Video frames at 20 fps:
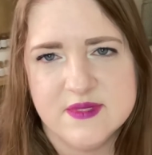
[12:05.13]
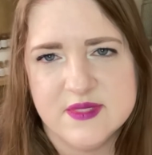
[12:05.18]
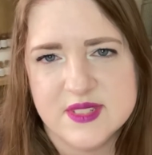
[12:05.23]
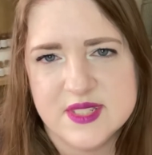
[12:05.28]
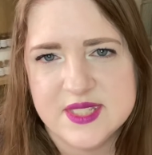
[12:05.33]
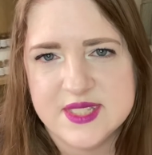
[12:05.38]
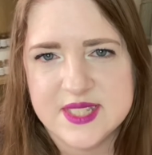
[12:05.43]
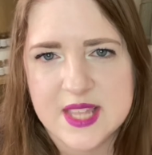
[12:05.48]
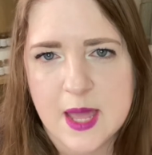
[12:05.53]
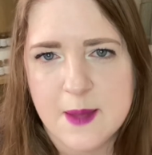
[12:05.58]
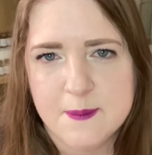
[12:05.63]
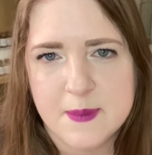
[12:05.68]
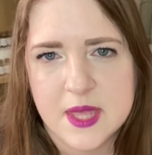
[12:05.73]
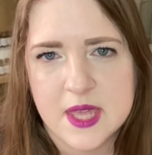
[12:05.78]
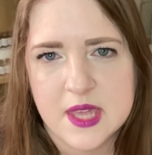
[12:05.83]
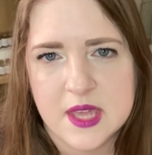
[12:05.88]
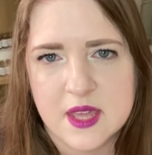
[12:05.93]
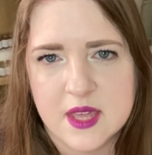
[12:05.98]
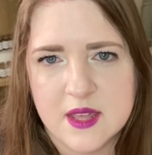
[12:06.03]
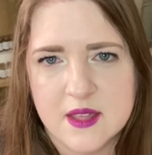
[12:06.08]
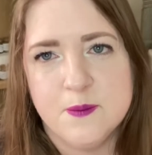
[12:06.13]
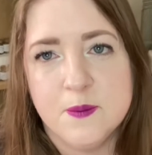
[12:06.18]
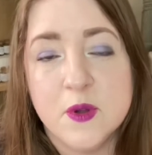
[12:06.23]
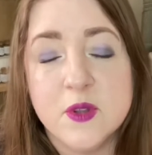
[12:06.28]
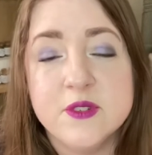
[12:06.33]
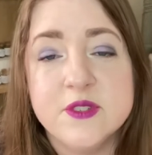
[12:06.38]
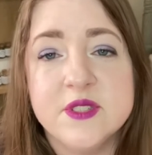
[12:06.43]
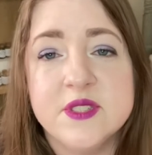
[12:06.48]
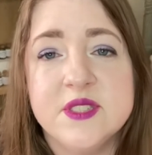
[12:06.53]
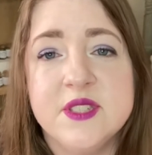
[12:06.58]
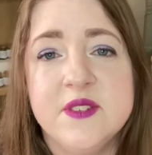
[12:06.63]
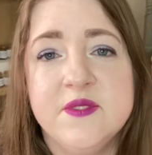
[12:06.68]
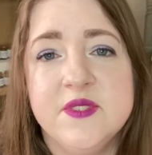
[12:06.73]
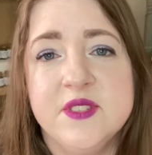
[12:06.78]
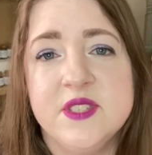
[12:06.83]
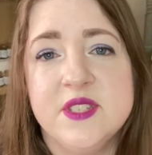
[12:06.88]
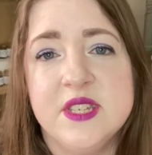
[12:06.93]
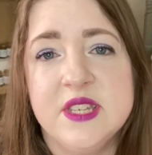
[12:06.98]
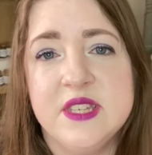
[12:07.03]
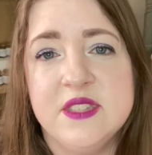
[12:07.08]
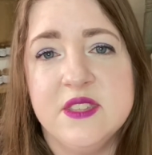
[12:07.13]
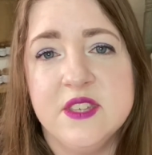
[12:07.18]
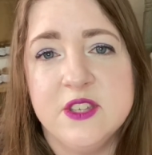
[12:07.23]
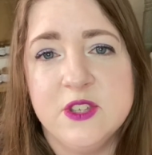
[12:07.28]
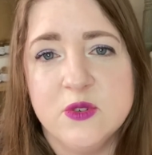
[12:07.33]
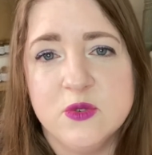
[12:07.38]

sapping positivity that